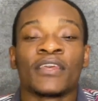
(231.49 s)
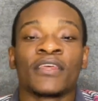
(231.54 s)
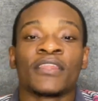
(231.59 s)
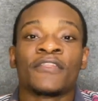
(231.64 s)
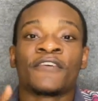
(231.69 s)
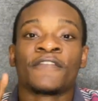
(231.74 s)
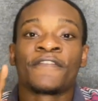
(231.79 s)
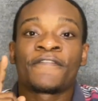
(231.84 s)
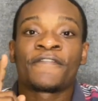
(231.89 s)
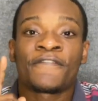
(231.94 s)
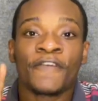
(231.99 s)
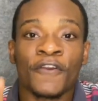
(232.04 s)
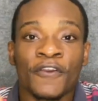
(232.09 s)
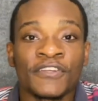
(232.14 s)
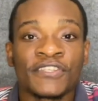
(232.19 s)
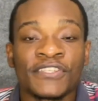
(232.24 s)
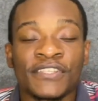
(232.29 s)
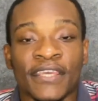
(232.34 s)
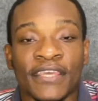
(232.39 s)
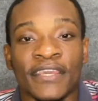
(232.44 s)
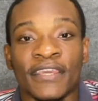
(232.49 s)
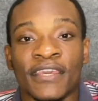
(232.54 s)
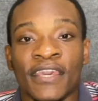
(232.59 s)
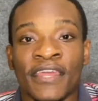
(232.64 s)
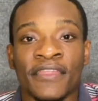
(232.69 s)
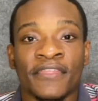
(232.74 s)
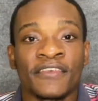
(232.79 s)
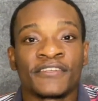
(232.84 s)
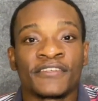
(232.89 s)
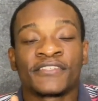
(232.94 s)
The first thing,
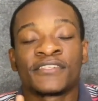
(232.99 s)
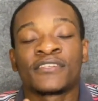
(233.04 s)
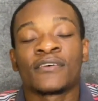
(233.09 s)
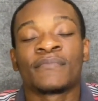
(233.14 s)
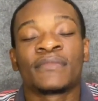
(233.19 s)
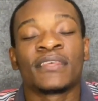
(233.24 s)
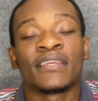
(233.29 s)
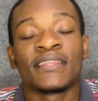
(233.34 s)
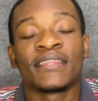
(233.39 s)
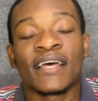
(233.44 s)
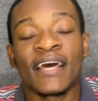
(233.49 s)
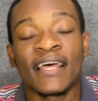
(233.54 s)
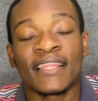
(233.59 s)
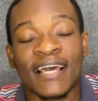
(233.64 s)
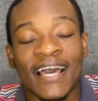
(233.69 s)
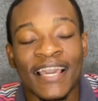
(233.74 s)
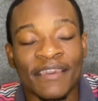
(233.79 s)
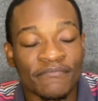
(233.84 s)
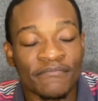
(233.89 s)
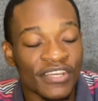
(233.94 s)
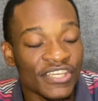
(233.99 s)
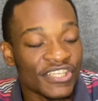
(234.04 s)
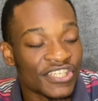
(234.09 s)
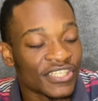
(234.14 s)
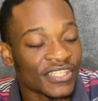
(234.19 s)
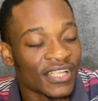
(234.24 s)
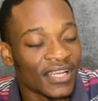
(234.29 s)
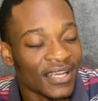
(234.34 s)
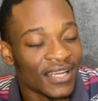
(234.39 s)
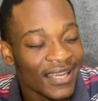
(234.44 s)
and this is something that I
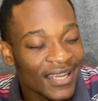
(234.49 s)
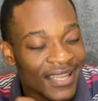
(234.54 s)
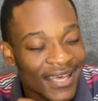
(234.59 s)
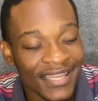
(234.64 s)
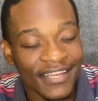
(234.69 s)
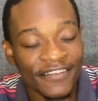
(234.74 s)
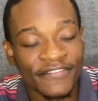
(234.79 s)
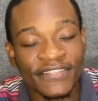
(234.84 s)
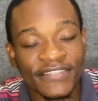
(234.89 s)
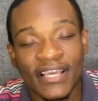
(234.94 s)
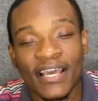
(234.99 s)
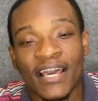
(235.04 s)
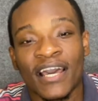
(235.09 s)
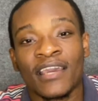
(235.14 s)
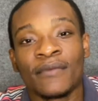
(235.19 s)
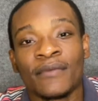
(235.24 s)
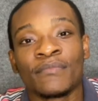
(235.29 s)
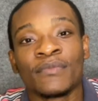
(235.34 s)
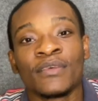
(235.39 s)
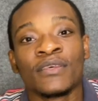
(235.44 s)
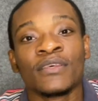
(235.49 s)
mentioned a lot of time